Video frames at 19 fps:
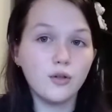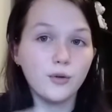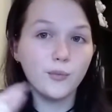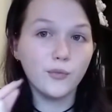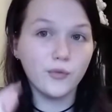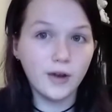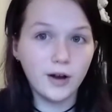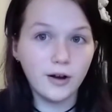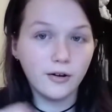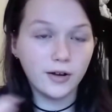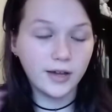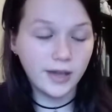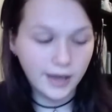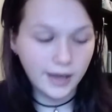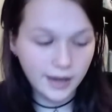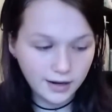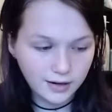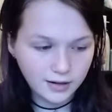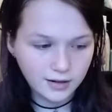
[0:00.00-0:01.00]
them rare
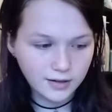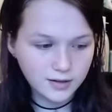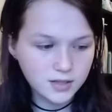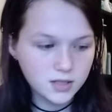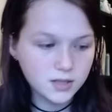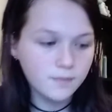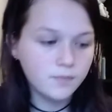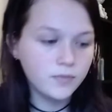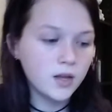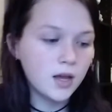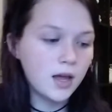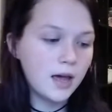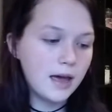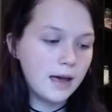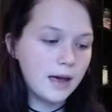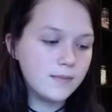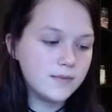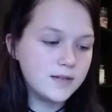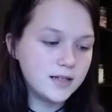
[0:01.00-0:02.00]
candies.
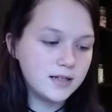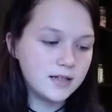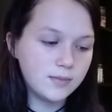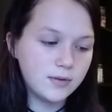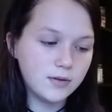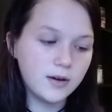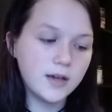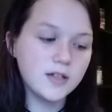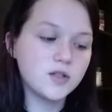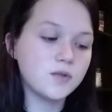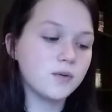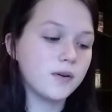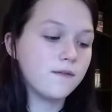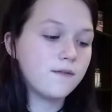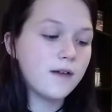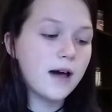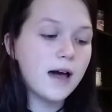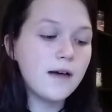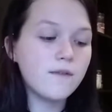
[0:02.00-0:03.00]

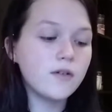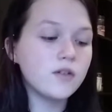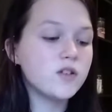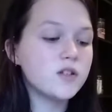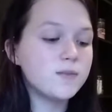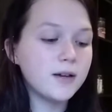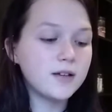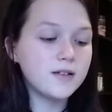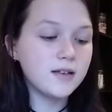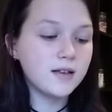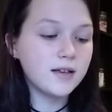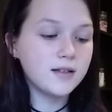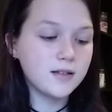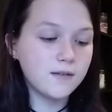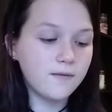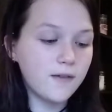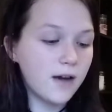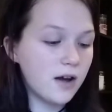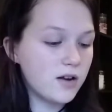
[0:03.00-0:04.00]
MTWS25 further speculates
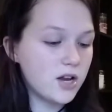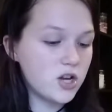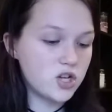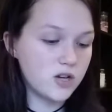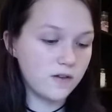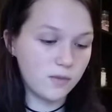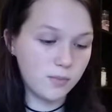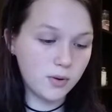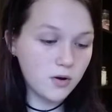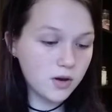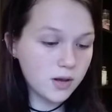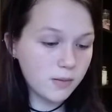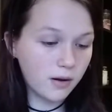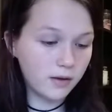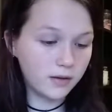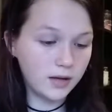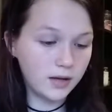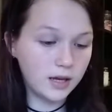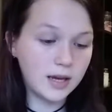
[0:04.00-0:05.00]
the foundation of the
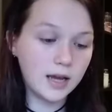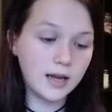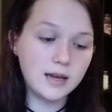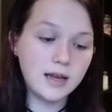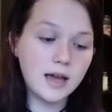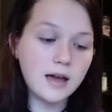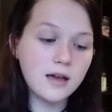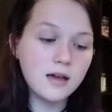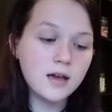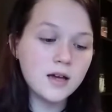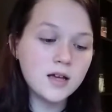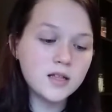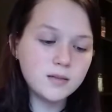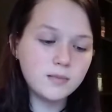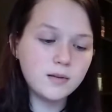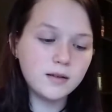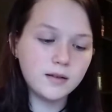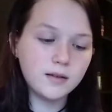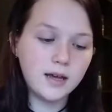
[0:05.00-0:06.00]
Pokemon League had yet
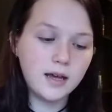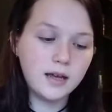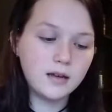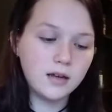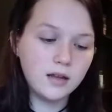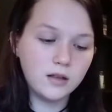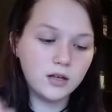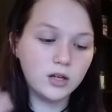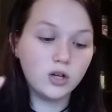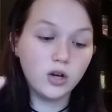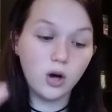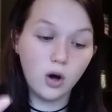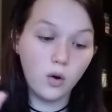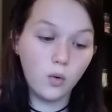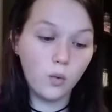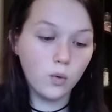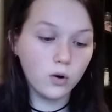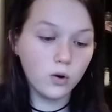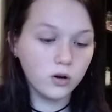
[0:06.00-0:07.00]
to be laid in the
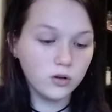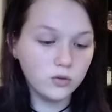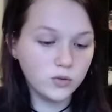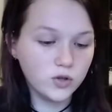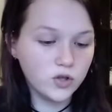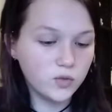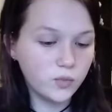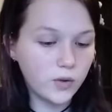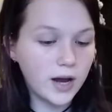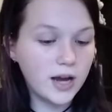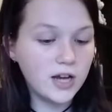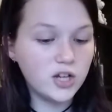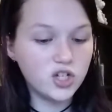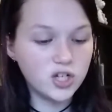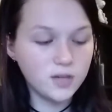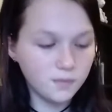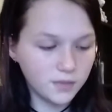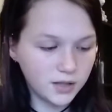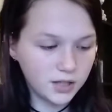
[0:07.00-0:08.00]
Go world, which is why
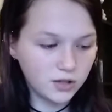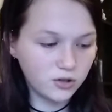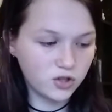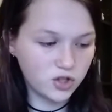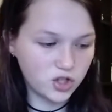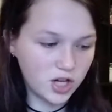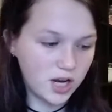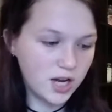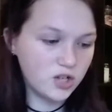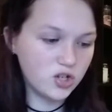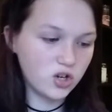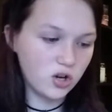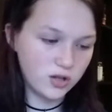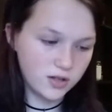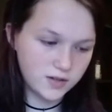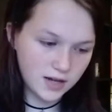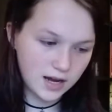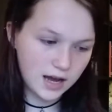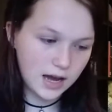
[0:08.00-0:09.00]
gym leaders change all
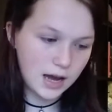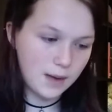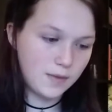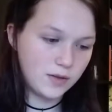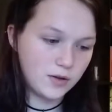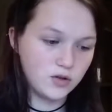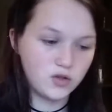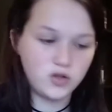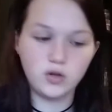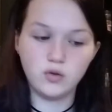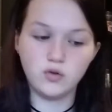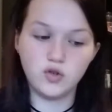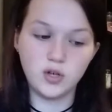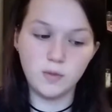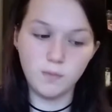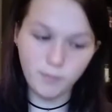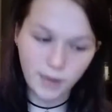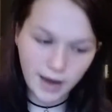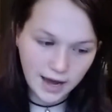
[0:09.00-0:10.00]
the time and there's no
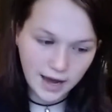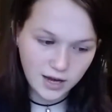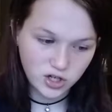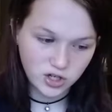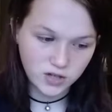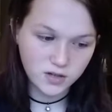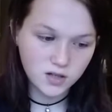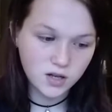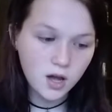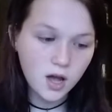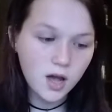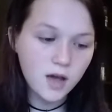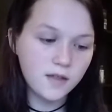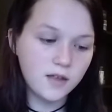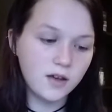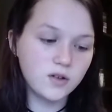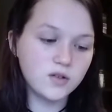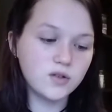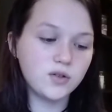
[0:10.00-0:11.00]
gym badges.
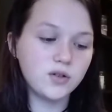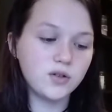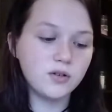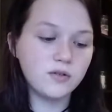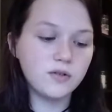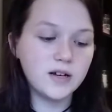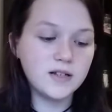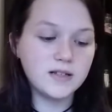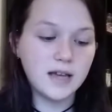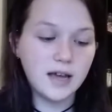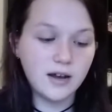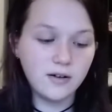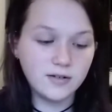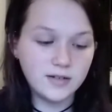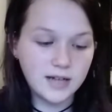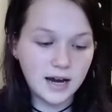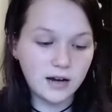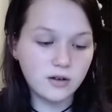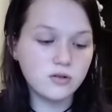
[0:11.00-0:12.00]
They also theorize that
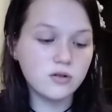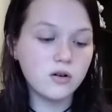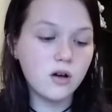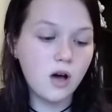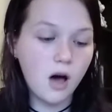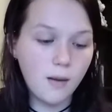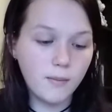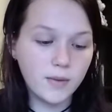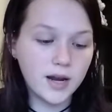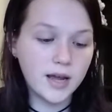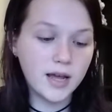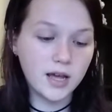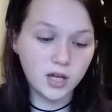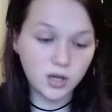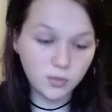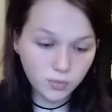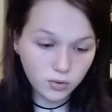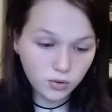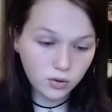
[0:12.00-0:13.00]
Aerodactyl, Omanyte,
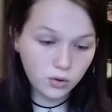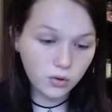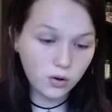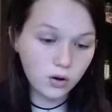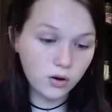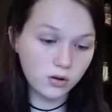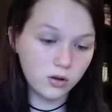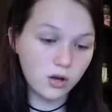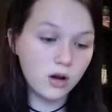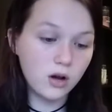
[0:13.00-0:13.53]
and Kabuto are